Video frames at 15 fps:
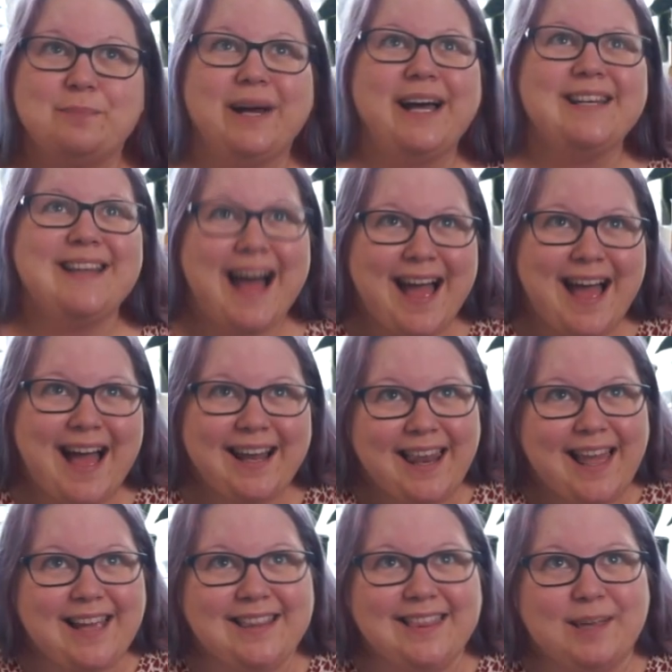But I, I
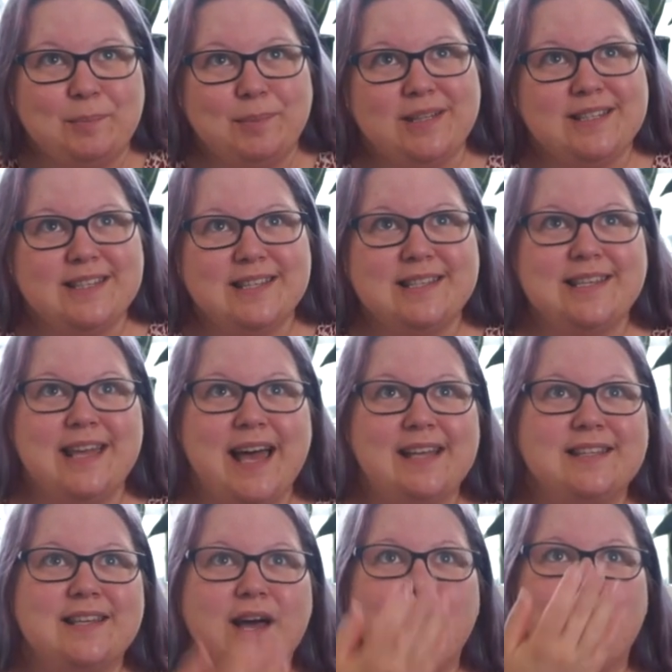like them because it
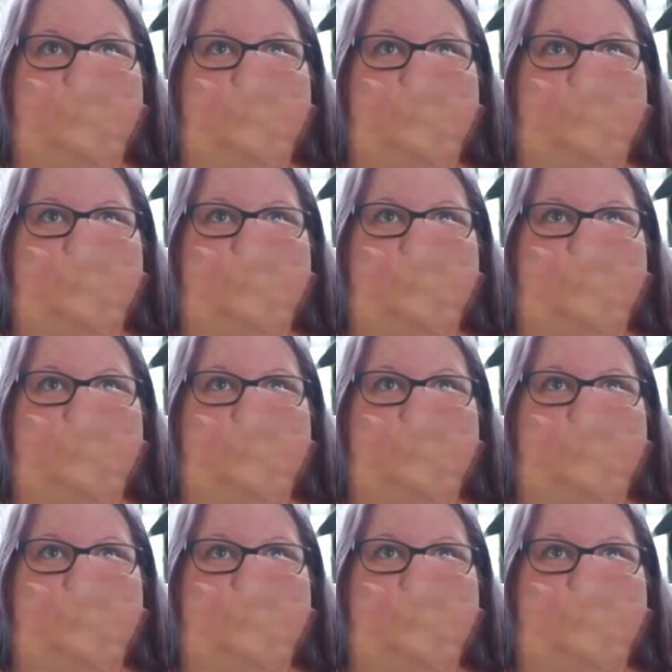says,